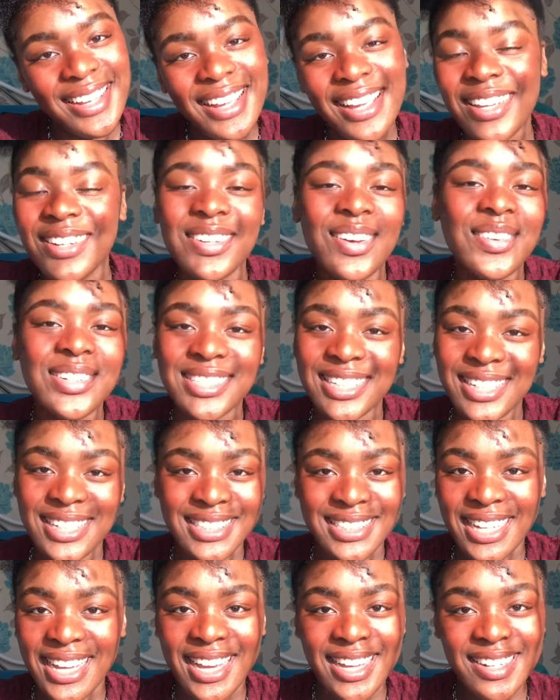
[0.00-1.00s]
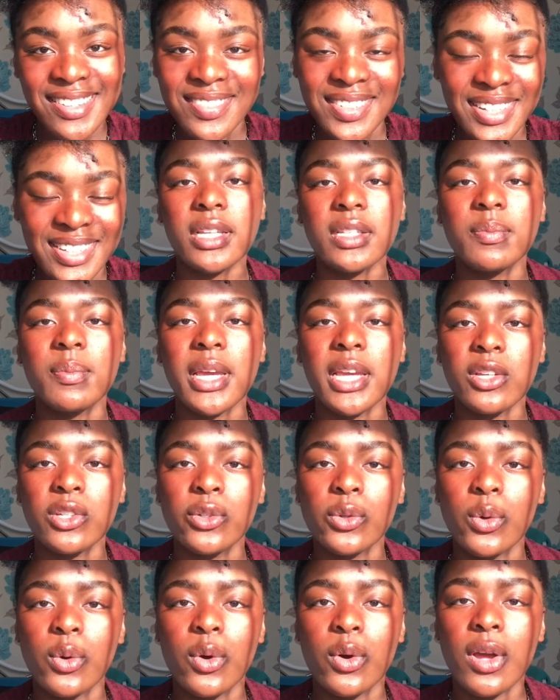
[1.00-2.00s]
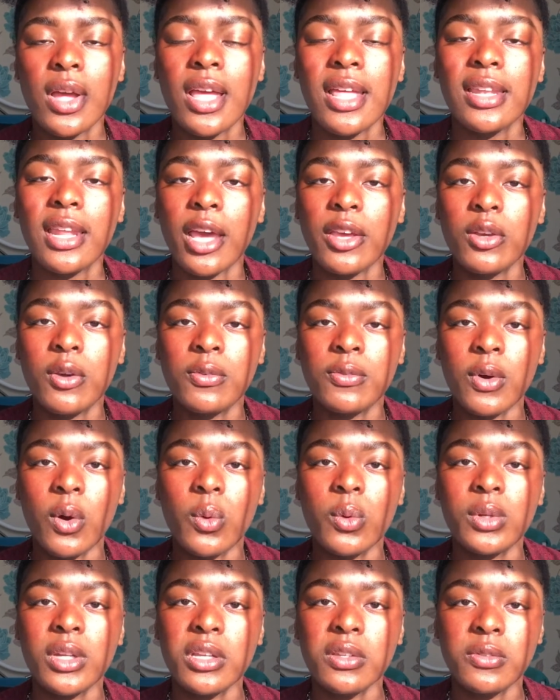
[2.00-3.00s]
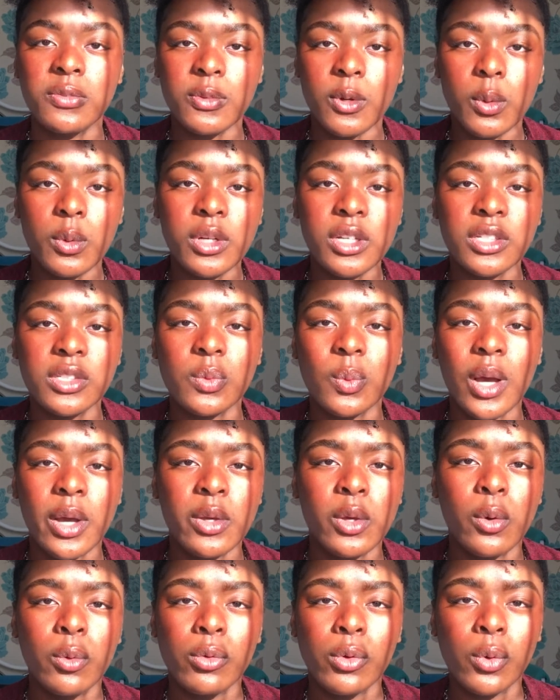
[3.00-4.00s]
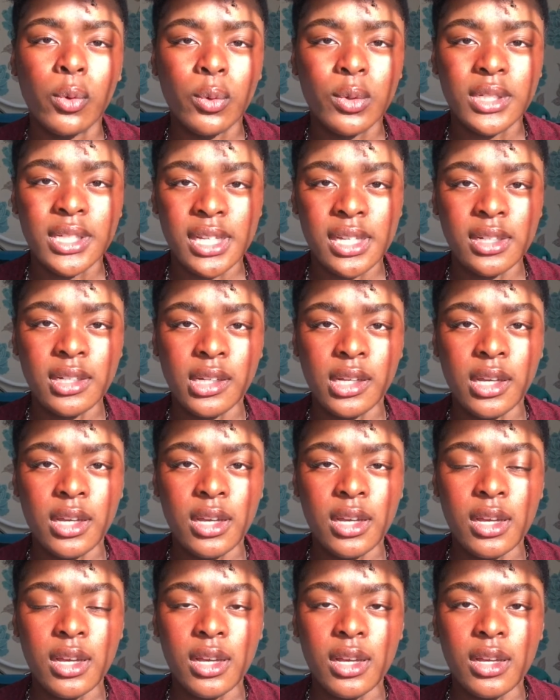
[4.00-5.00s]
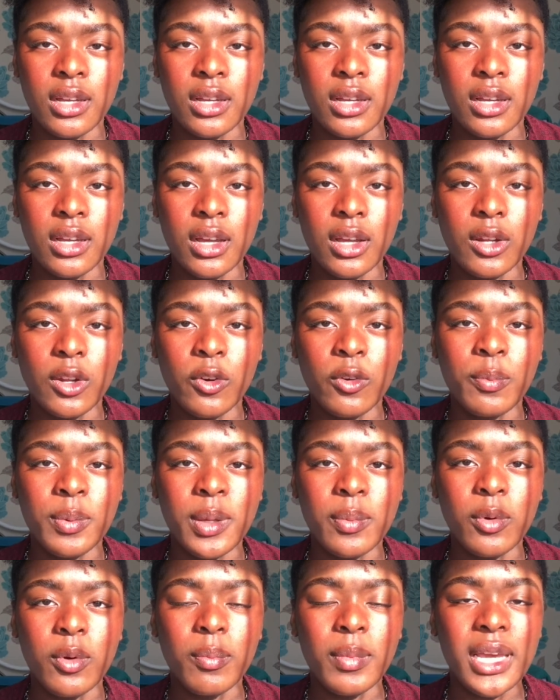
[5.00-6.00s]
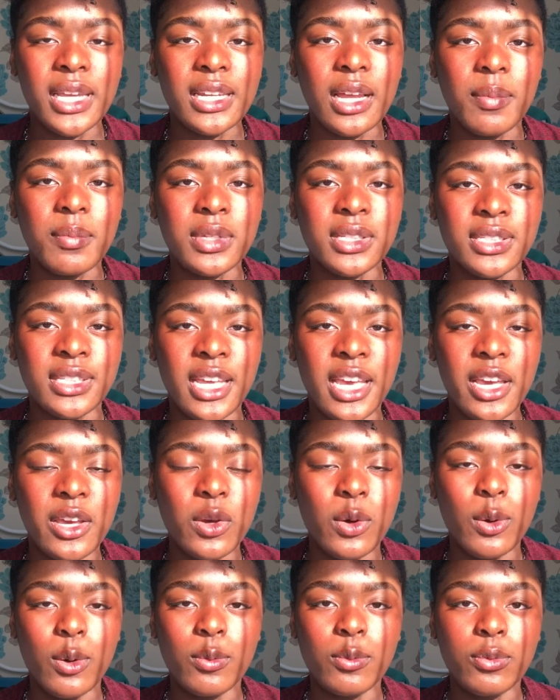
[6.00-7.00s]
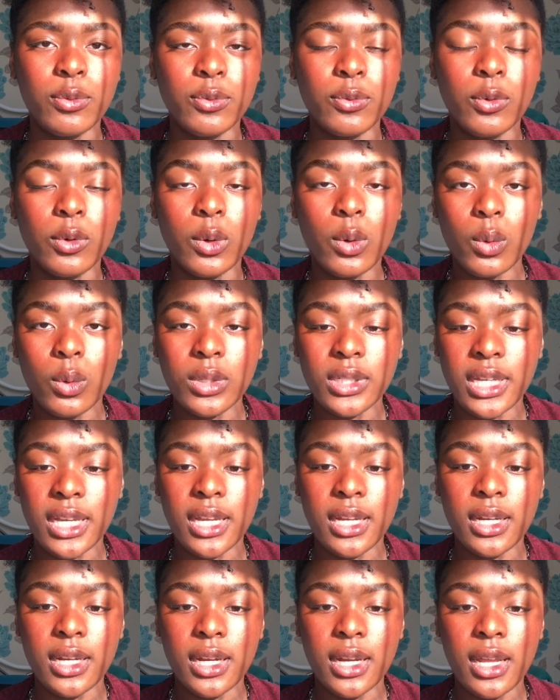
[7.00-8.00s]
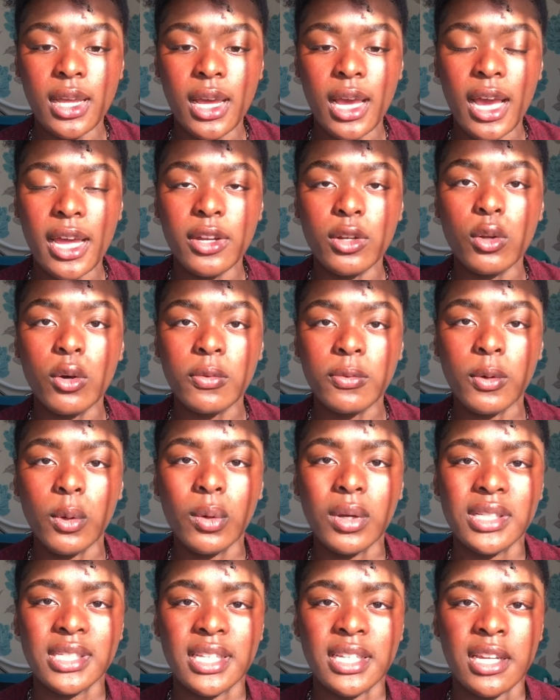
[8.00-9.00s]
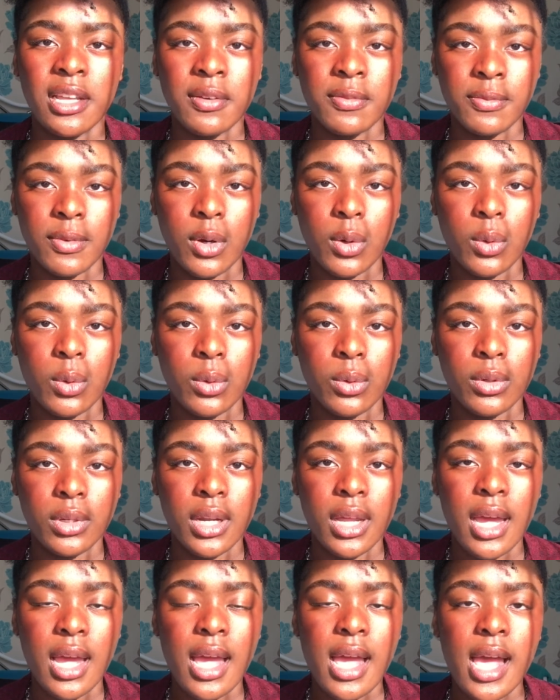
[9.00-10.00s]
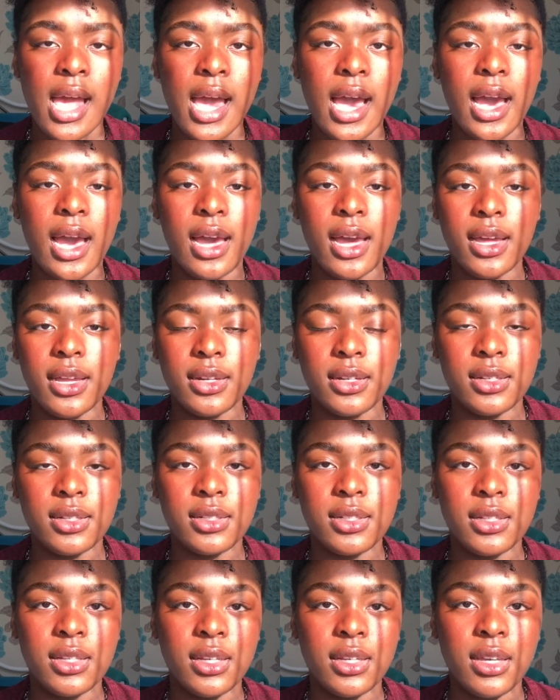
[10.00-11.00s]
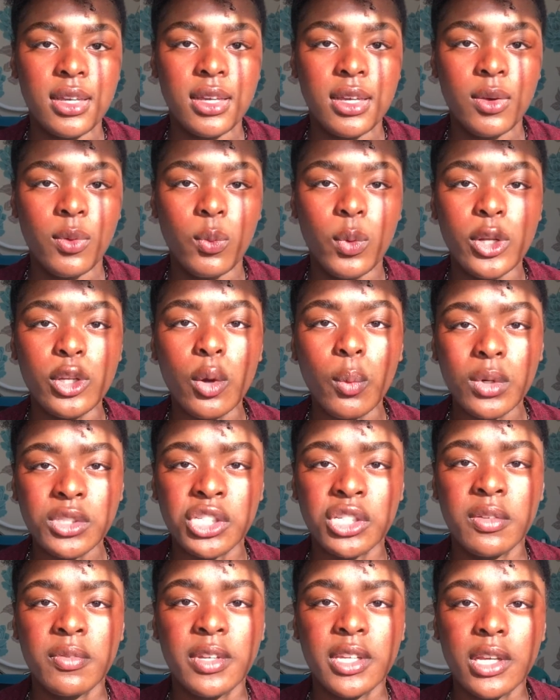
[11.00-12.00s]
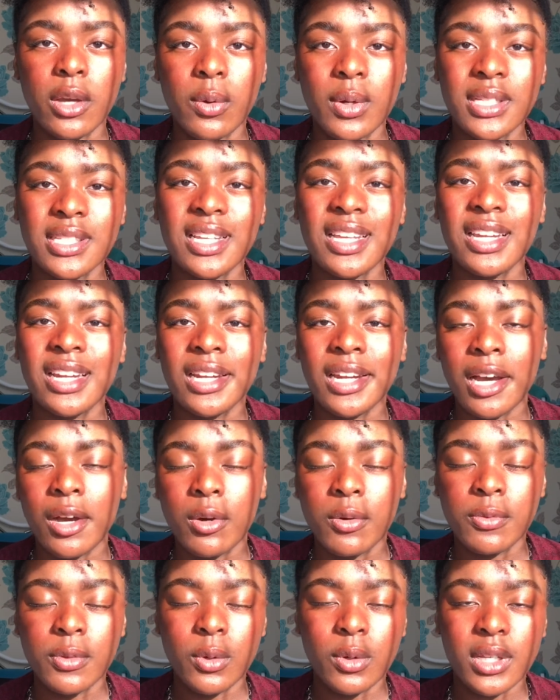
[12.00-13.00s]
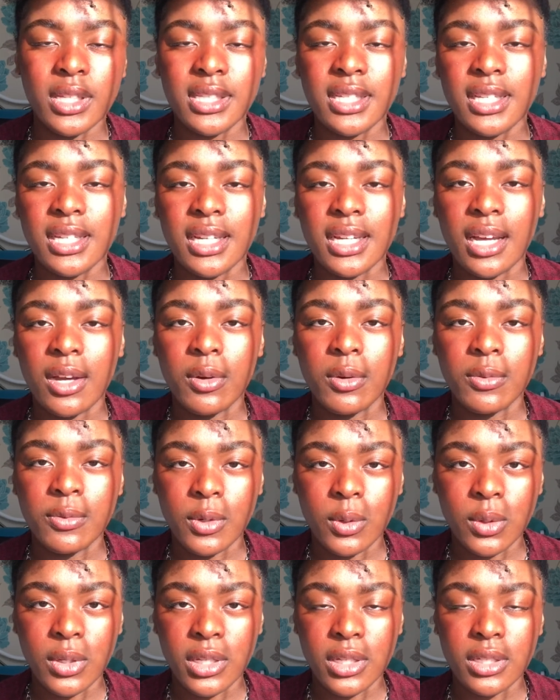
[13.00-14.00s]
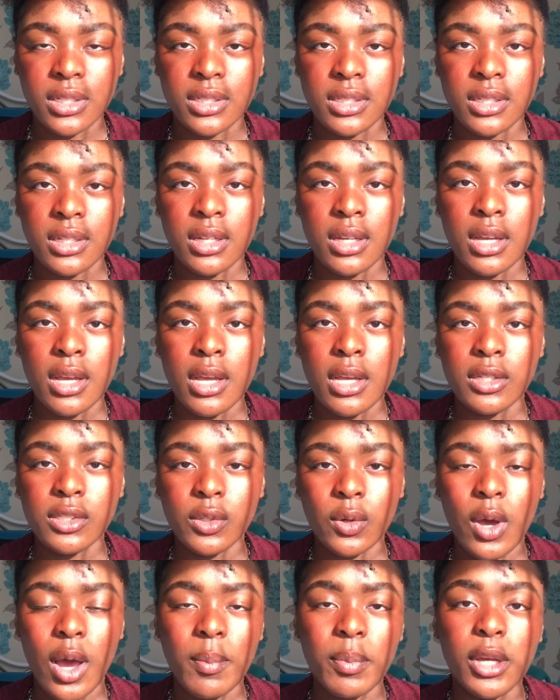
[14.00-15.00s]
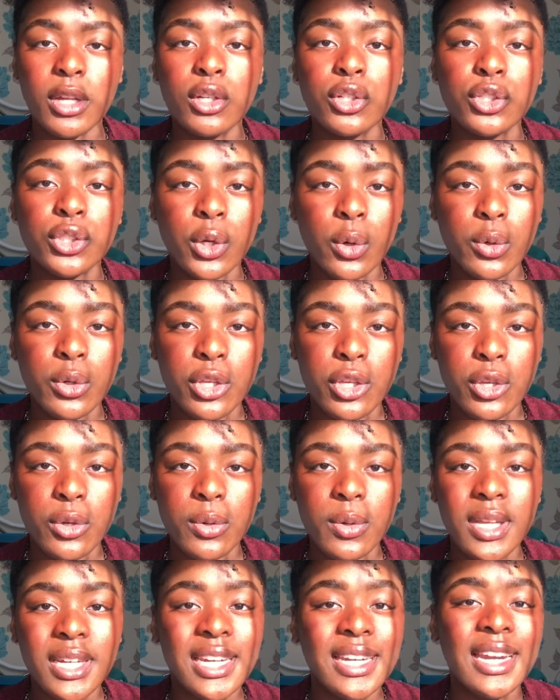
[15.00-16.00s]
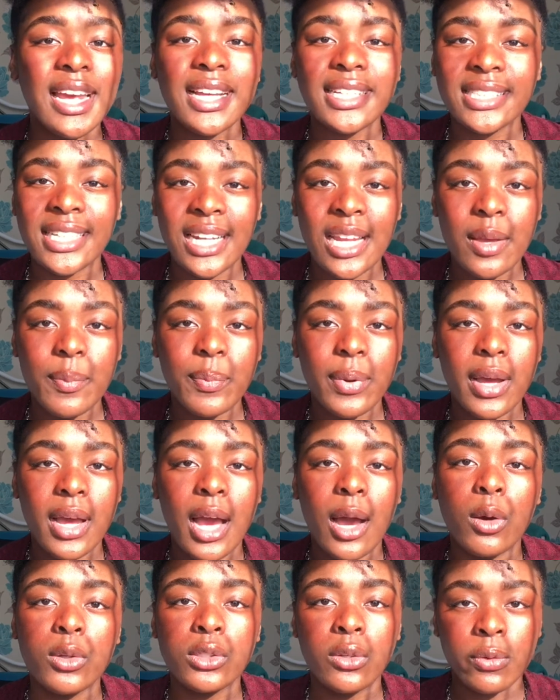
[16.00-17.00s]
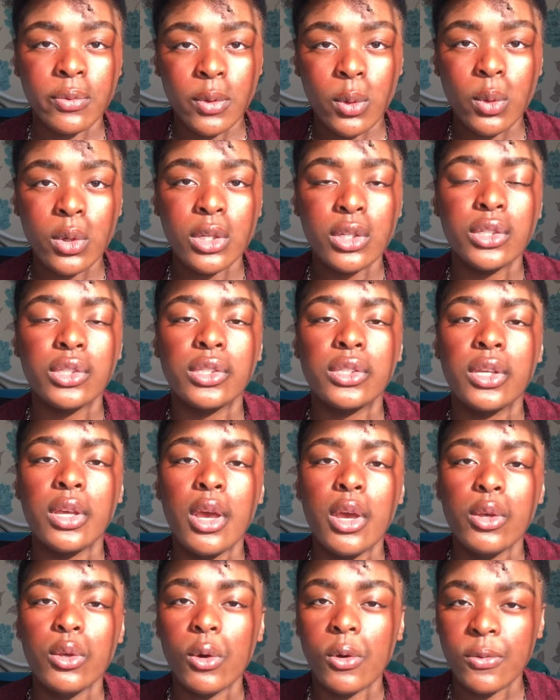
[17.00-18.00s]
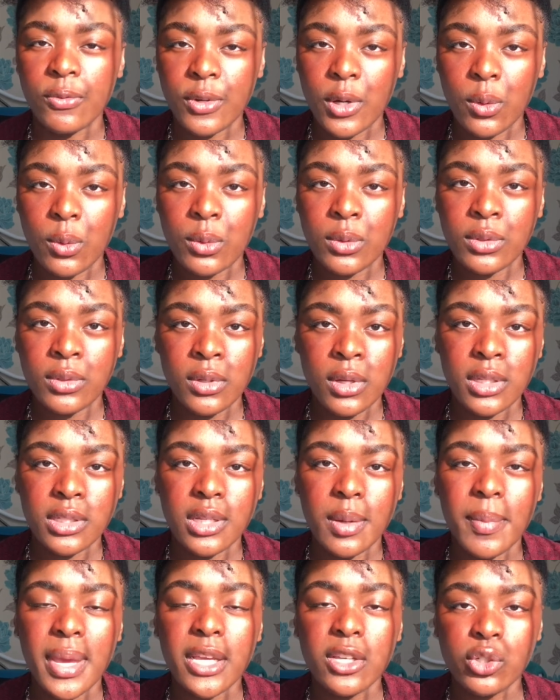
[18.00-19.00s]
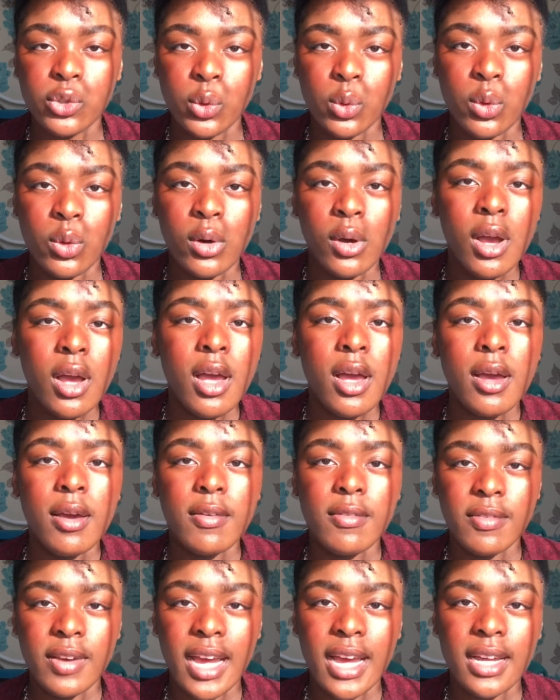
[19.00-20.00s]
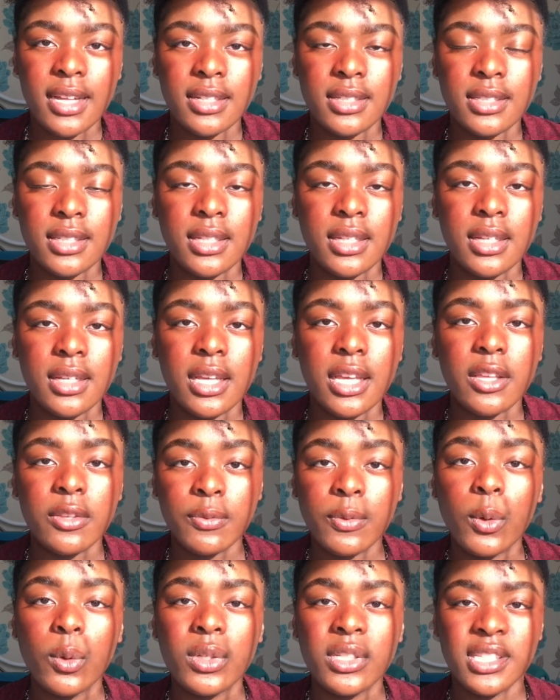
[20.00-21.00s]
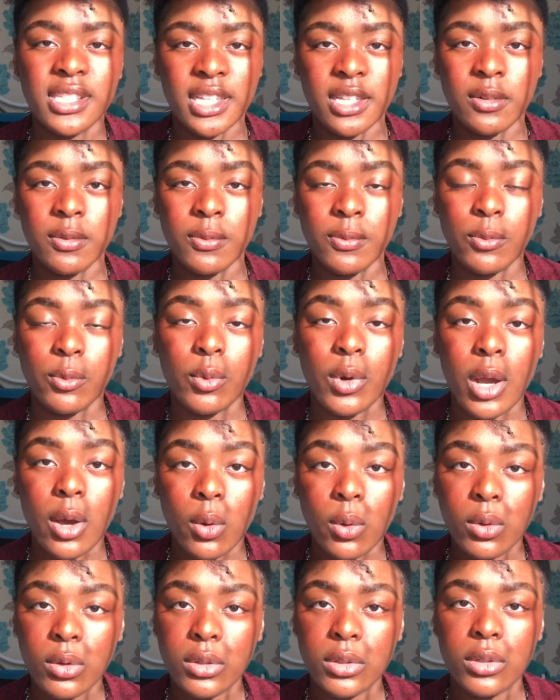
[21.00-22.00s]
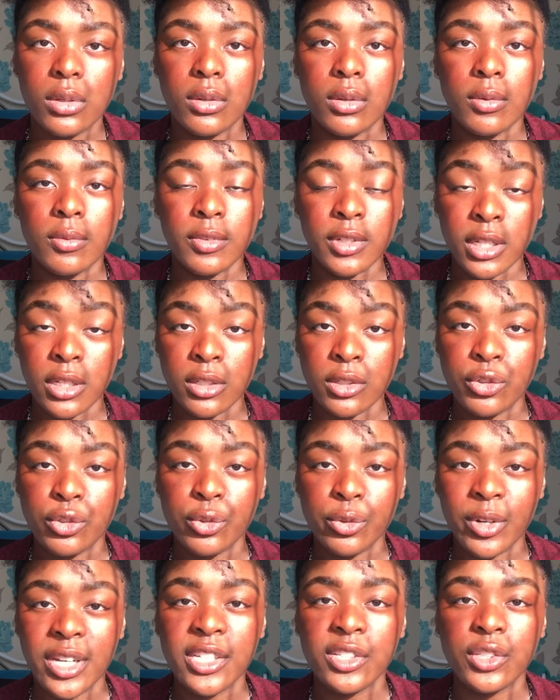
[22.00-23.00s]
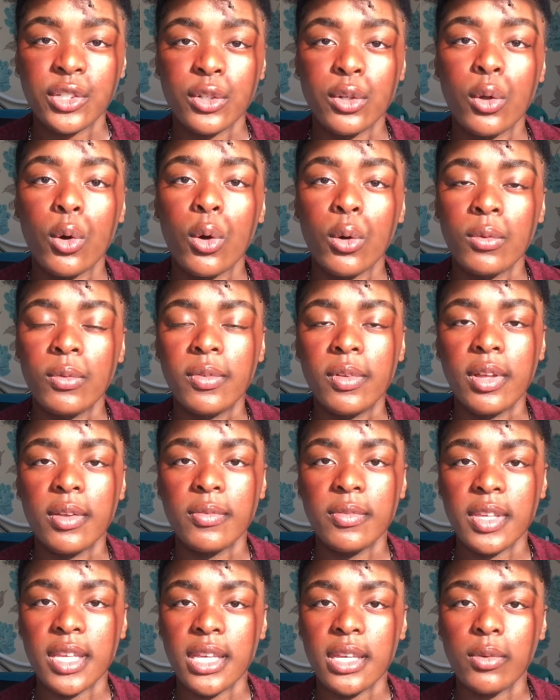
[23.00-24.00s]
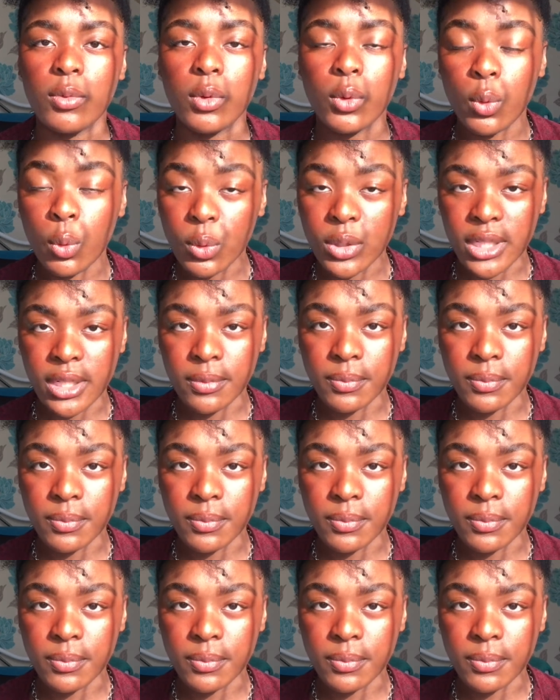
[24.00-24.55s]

no one's gonna say anything. Just make sure that your phone is focused while you're recording. A lot of people make that mistake of recording and not focusing their phone, and when you're watching the video, it's in and out of focus, in and out of focus. So I'm gonna show you in the next clip how to focus your phone to make sure that it's focusing throughout the duration of the recording.